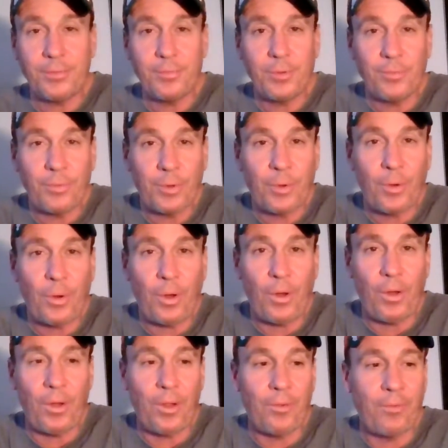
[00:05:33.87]
if you
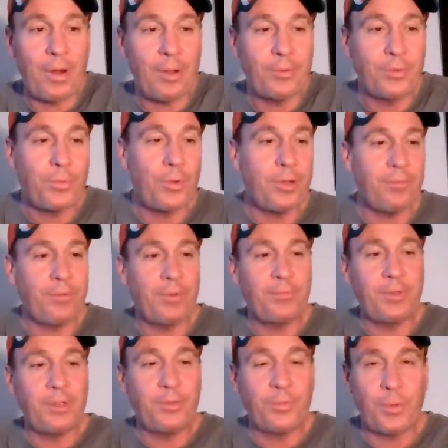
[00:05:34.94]
recall, around
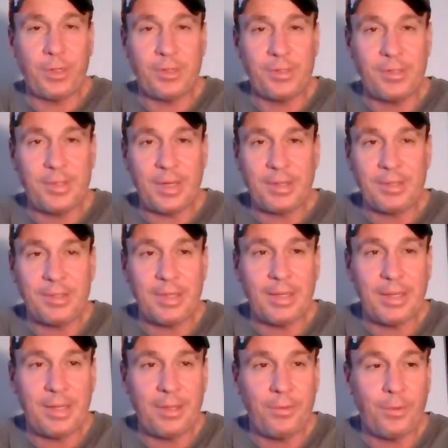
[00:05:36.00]
2015,
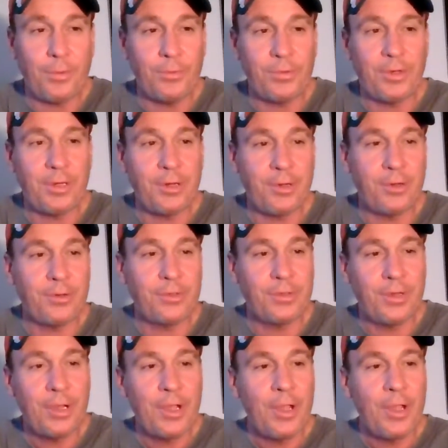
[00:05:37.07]
2016, those years.